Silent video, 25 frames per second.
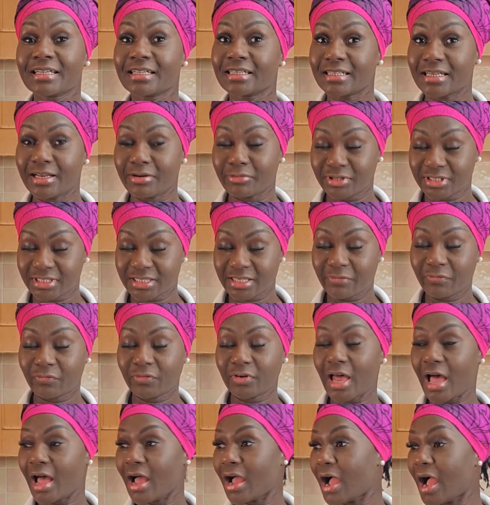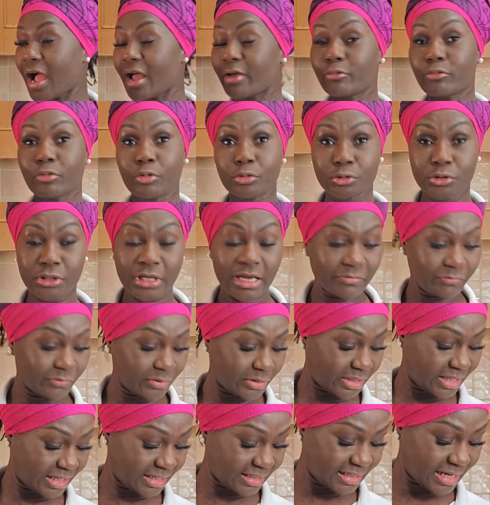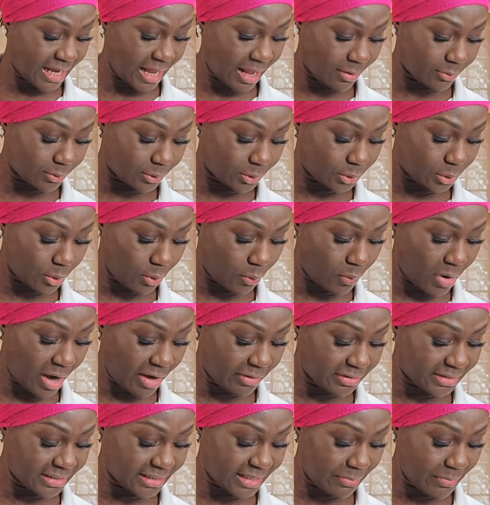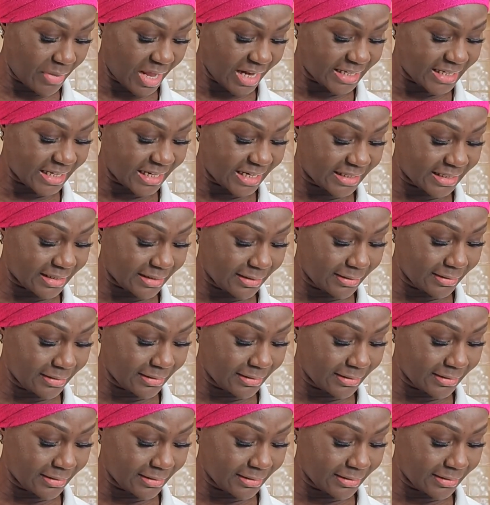There is the flour. I wrote everything down. So where is the method,